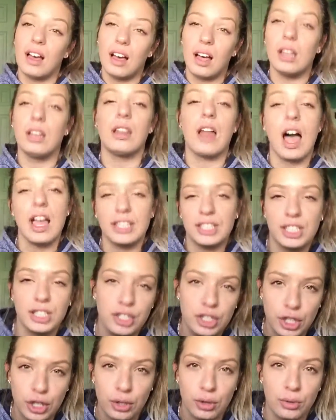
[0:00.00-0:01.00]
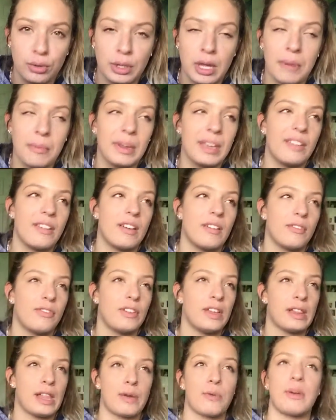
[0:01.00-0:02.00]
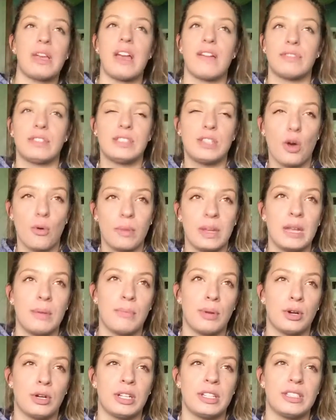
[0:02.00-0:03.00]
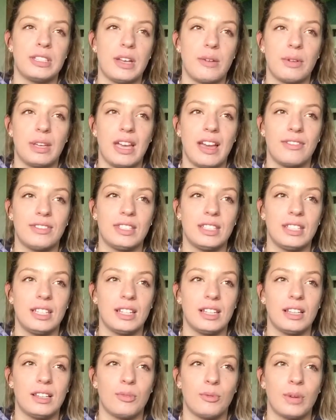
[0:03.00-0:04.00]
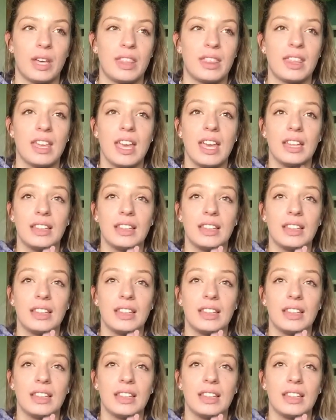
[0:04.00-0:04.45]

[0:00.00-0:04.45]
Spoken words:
a lot to do, that we feel like we have so many burdens that we have to deal with.